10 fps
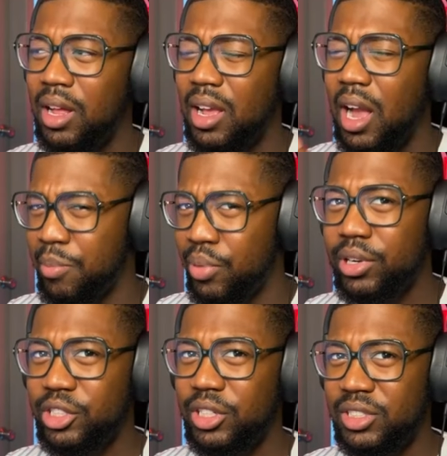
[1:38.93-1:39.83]
I'm
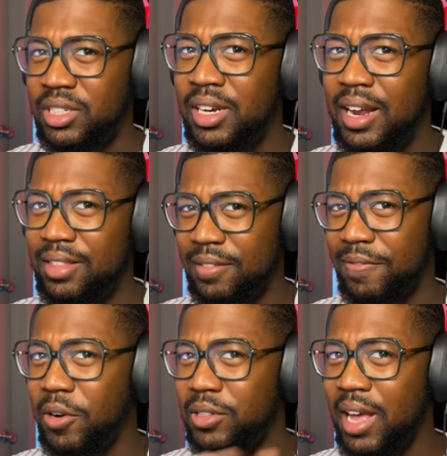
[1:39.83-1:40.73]
pretty sure I just cut out the
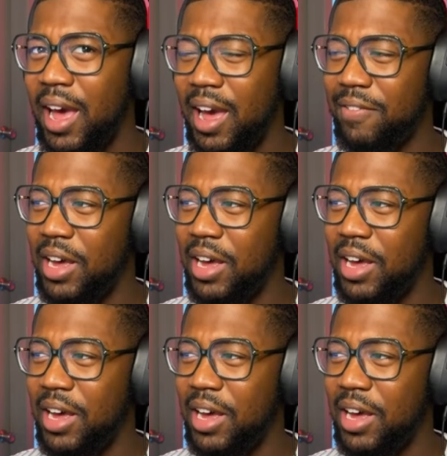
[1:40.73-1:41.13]
first half.